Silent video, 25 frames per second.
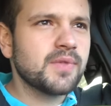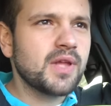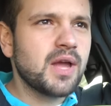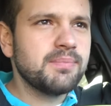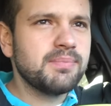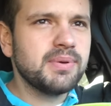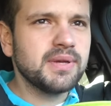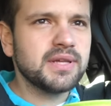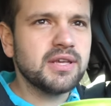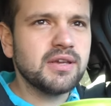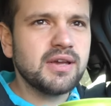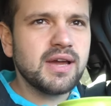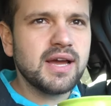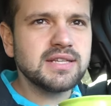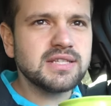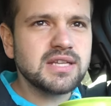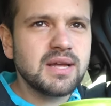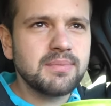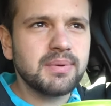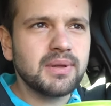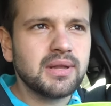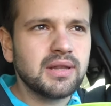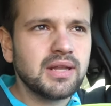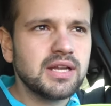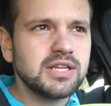I'll pick you guys
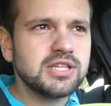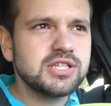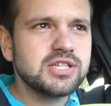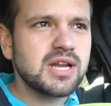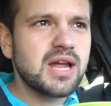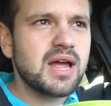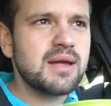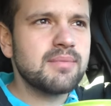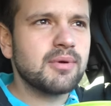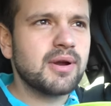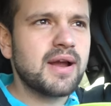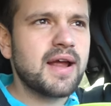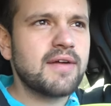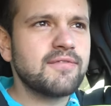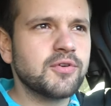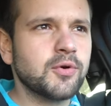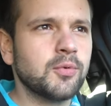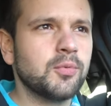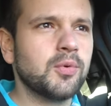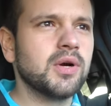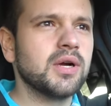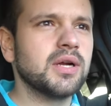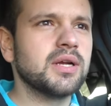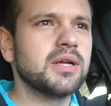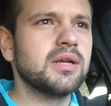up at lunchtime or after
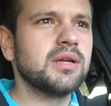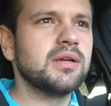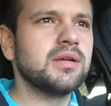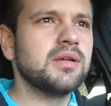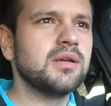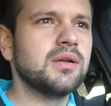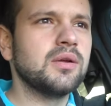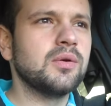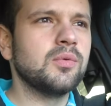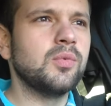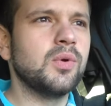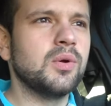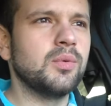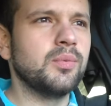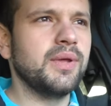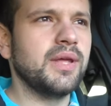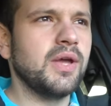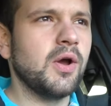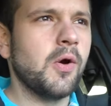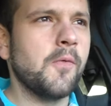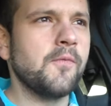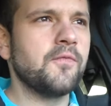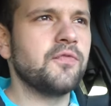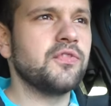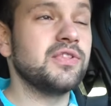work when we
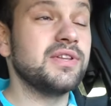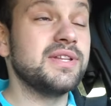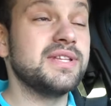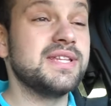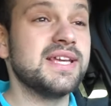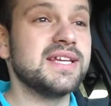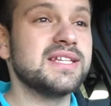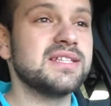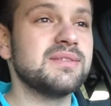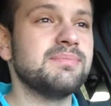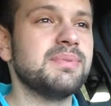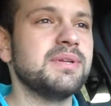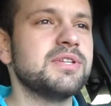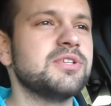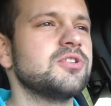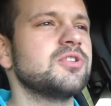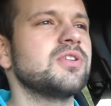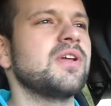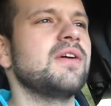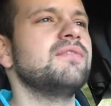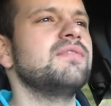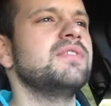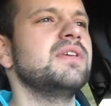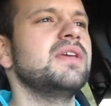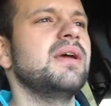hopefully take some pictures
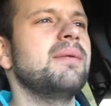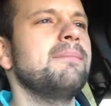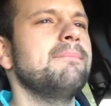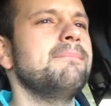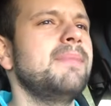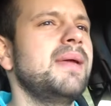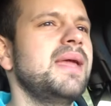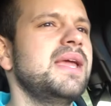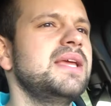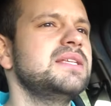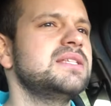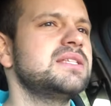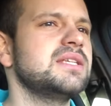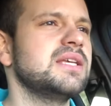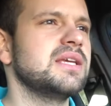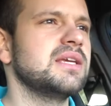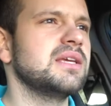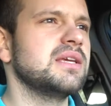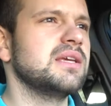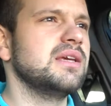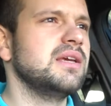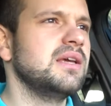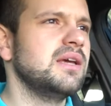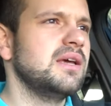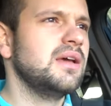of the
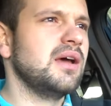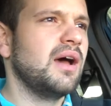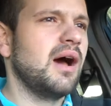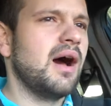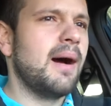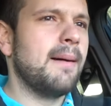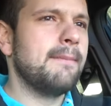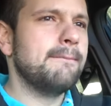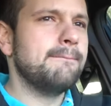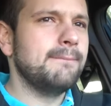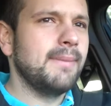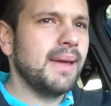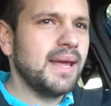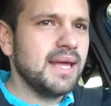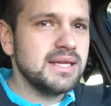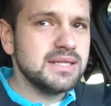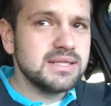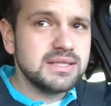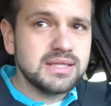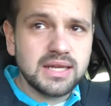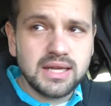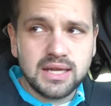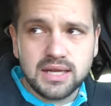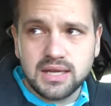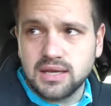amazing,
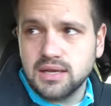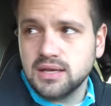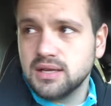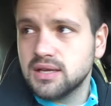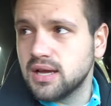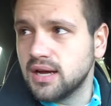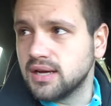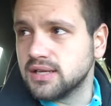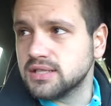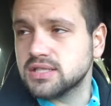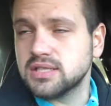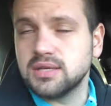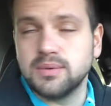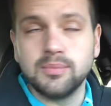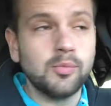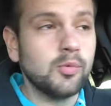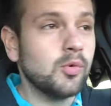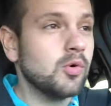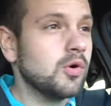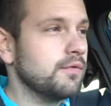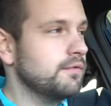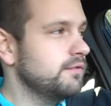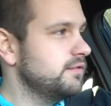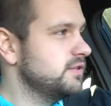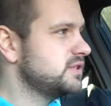amazing custom
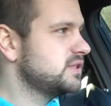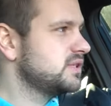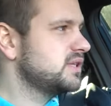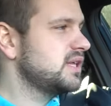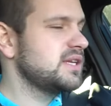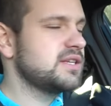wolves.